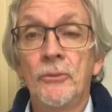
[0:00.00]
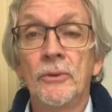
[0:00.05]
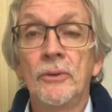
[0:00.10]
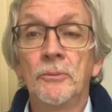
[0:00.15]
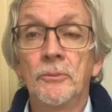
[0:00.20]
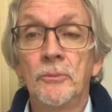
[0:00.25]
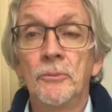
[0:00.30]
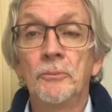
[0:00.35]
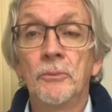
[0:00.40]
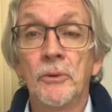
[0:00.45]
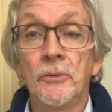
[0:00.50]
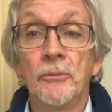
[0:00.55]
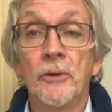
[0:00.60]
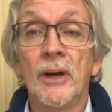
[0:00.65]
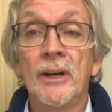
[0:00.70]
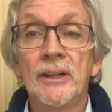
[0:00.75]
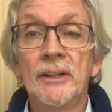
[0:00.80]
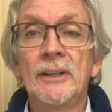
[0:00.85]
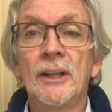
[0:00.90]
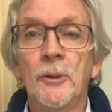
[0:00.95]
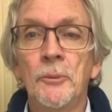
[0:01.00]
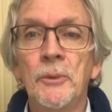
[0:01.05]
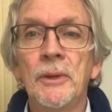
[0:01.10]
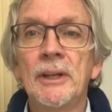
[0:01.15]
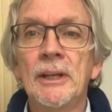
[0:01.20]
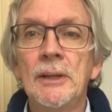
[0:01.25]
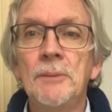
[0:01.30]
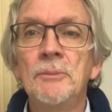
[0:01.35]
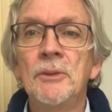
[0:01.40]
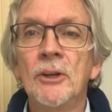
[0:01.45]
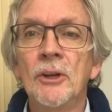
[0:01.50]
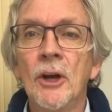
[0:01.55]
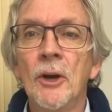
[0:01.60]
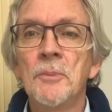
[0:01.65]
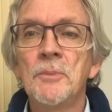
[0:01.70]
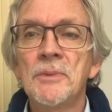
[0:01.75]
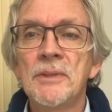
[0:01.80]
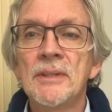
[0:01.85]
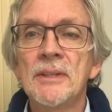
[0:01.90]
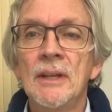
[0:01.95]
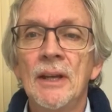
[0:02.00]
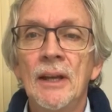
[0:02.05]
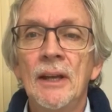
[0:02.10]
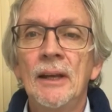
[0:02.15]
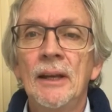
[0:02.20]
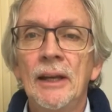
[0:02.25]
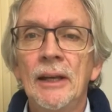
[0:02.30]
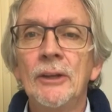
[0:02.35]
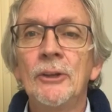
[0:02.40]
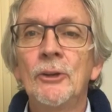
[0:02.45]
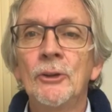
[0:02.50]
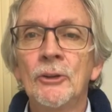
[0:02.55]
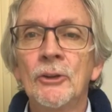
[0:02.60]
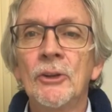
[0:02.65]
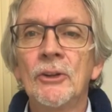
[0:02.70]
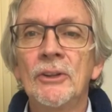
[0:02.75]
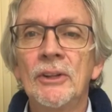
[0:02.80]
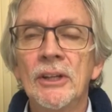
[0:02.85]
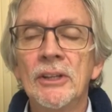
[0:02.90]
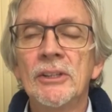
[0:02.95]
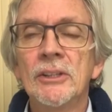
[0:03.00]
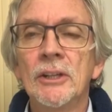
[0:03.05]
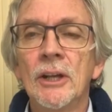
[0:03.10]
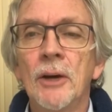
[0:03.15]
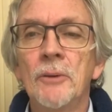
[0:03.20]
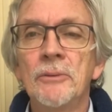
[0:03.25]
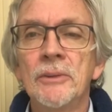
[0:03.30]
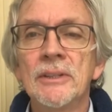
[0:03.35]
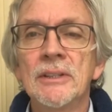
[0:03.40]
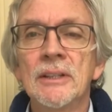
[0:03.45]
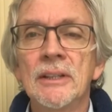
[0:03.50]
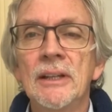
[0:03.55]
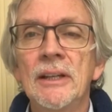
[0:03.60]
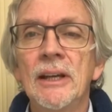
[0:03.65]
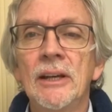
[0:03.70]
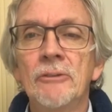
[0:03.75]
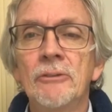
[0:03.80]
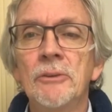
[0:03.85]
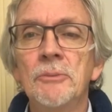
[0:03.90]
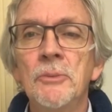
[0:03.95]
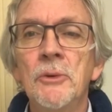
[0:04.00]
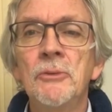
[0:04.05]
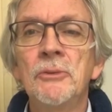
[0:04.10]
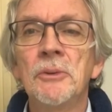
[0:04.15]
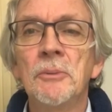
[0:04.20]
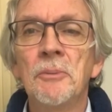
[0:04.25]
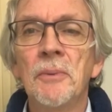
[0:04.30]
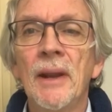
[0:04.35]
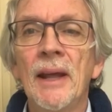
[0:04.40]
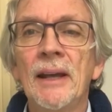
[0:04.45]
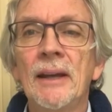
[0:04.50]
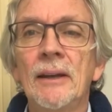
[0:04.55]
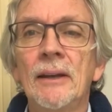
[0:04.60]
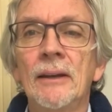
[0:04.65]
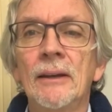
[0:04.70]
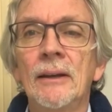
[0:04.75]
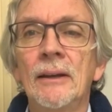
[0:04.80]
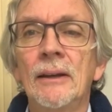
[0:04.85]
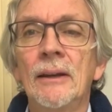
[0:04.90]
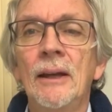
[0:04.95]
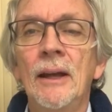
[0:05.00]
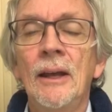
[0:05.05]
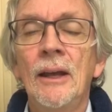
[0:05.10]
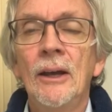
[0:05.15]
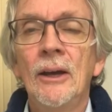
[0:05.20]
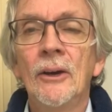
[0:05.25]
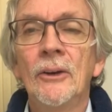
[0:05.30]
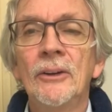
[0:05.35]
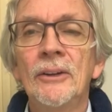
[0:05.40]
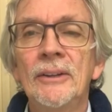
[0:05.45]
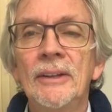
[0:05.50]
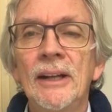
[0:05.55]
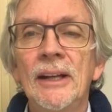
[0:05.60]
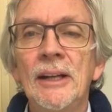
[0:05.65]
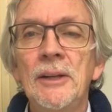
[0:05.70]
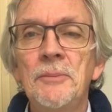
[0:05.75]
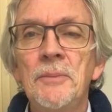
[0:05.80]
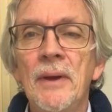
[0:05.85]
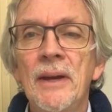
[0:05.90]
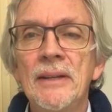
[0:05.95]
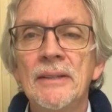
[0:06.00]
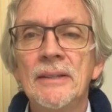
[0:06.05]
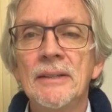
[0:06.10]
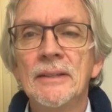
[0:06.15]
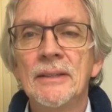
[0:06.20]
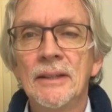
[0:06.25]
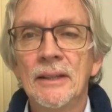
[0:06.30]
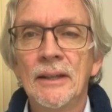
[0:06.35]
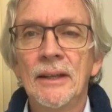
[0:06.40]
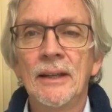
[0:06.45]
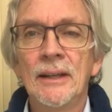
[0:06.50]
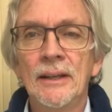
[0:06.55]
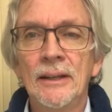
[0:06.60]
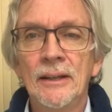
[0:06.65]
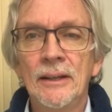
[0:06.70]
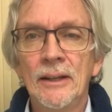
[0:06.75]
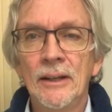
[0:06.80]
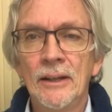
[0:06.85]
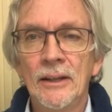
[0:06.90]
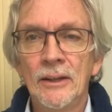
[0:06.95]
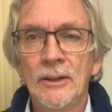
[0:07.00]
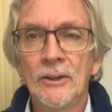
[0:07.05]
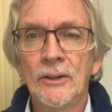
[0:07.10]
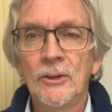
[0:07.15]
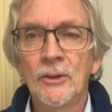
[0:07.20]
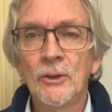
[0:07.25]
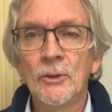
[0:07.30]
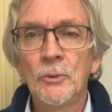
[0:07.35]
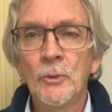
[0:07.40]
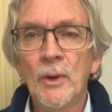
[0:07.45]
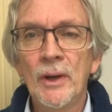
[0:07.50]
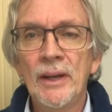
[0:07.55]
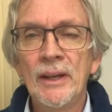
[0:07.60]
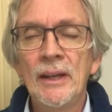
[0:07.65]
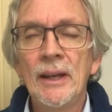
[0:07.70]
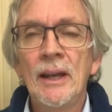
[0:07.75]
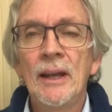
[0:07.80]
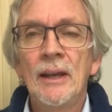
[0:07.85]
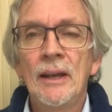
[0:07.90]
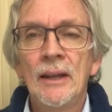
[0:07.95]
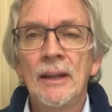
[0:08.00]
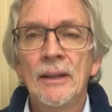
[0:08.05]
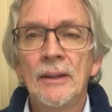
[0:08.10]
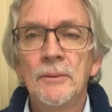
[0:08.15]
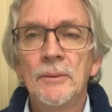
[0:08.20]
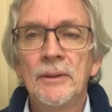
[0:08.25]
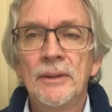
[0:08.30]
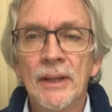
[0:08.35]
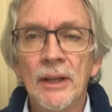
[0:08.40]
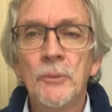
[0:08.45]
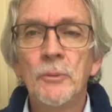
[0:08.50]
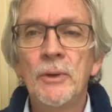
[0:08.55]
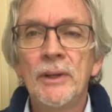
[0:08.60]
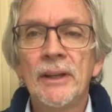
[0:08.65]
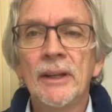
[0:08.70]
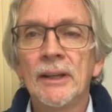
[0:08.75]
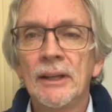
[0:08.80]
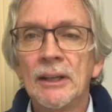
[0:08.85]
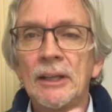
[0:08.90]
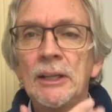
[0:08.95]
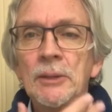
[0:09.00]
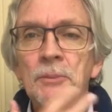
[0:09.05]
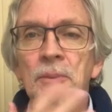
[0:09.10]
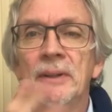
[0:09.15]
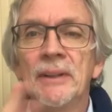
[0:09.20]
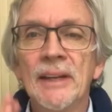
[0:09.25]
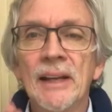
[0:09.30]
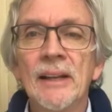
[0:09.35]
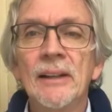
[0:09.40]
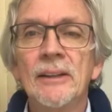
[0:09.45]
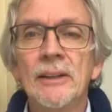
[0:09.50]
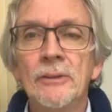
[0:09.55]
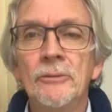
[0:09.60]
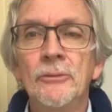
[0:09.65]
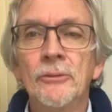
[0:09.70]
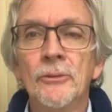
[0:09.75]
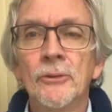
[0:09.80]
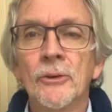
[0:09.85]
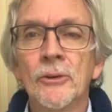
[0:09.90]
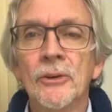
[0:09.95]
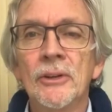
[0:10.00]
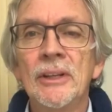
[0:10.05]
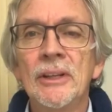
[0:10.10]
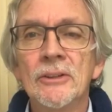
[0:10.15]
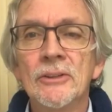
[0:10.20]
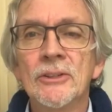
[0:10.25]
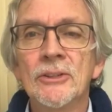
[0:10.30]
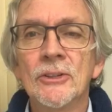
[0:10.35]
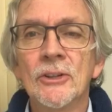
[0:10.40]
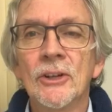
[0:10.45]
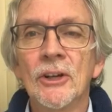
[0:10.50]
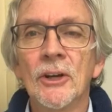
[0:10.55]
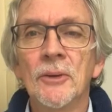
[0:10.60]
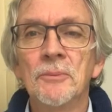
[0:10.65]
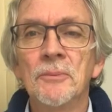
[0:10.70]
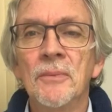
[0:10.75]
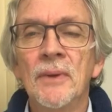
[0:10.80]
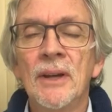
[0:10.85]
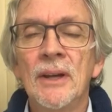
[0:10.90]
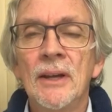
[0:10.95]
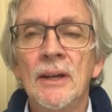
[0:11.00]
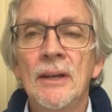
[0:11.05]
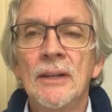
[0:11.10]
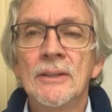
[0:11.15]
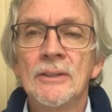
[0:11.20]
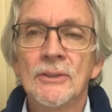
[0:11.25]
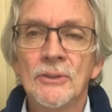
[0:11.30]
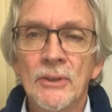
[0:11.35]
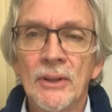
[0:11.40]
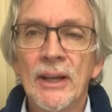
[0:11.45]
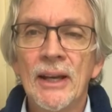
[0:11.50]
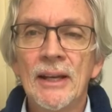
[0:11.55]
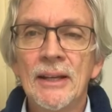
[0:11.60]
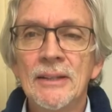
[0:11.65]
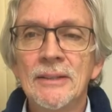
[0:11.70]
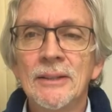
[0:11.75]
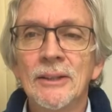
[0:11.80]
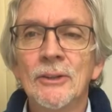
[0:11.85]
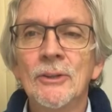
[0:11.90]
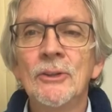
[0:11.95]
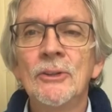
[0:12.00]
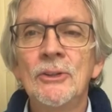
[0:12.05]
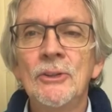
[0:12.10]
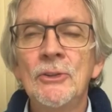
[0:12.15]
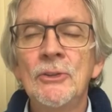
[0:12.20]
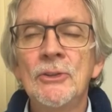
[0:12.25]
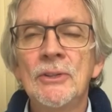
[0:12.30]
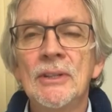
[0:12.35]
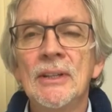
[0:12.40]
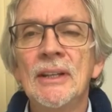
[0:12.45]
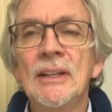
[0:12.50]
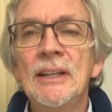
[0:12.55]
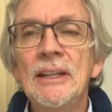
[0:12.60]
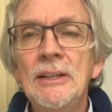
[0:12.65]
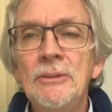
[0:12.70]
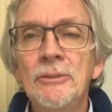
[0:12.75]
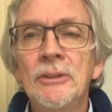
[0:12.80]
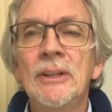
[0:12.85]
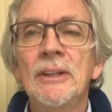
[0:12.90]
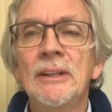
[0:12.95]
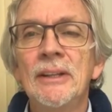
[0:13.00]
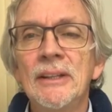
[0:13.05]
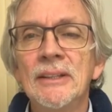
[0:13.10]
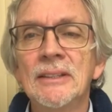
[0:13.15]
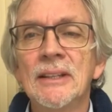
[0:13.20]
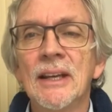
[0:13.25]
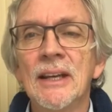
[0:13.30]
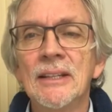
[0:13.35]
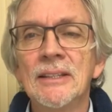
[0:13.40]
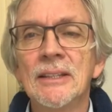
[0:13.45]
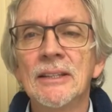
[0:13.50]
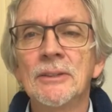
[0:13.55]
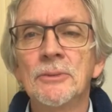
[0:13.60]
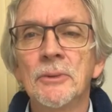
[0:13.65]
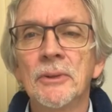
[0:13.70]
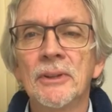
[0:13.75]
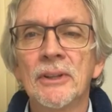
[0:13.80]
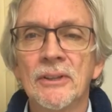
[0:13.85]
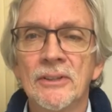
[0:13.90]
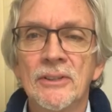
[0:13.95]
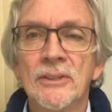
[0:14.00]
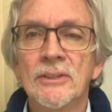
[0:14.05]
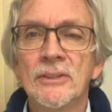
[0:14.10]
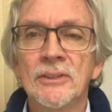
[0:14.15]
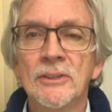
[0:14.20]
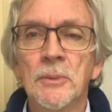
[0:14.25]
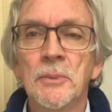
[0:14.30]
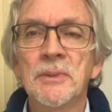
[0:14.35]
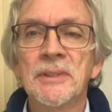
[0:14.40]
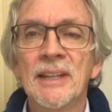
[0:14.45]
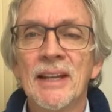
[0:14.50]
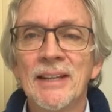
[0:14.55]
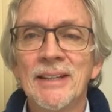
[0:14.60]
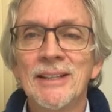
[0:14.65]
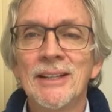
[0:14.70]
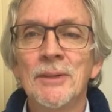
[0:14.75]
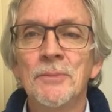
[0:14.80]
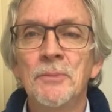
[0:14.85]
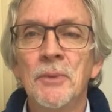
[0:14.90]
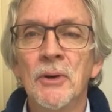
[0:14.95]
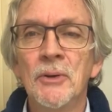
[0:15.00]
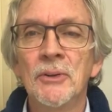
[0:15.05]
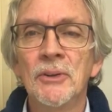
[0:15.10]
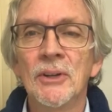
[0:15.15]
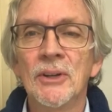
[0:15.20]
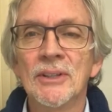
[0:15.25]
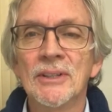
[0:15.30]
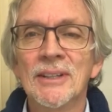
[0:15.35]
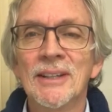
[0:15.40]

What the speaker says: provided that we keep the gums in good condition, obviously, and remove the plaque on a daily basis in a good way. Then we can keep it healthy for years to come. So that is the good news, even in these cases where there's substantial bone loss.